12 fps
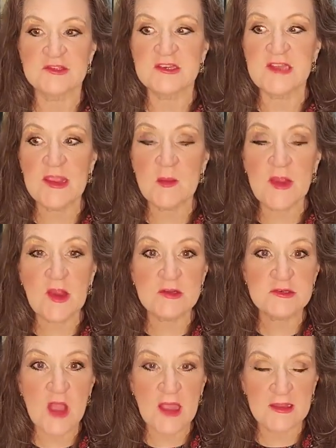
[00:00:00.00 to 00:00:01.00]
Today we are
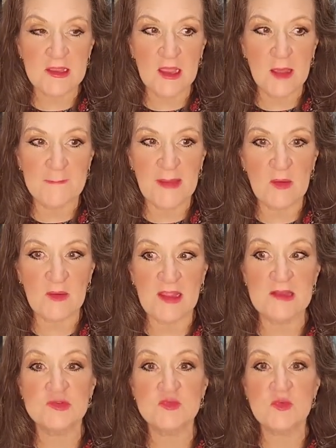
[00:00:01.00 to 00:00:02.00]
talking about
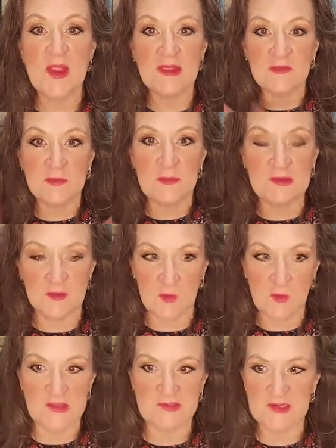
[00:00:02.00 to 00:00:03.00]
a transformational
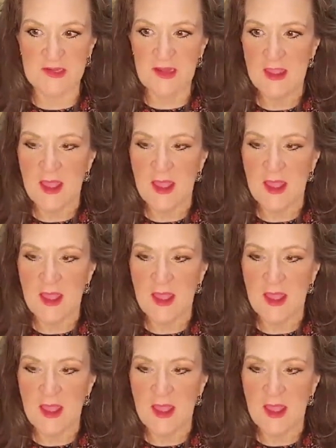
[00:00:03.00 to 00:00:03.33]
question